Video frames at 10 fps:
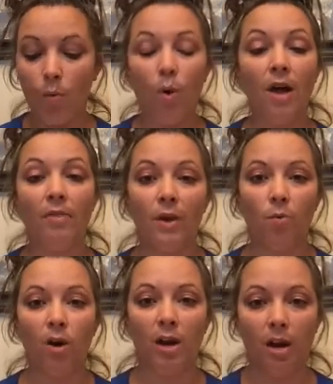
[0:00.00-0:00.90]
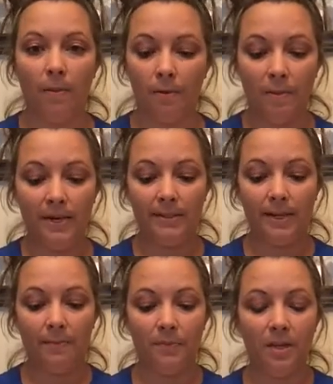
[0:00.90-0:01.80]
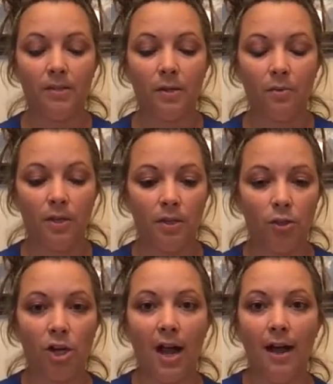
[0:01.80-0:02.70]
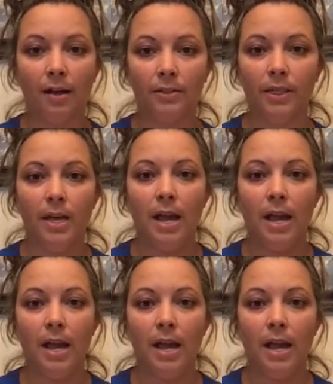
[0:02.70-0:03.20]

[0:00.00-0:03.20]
what they want on their pizza. And so then the child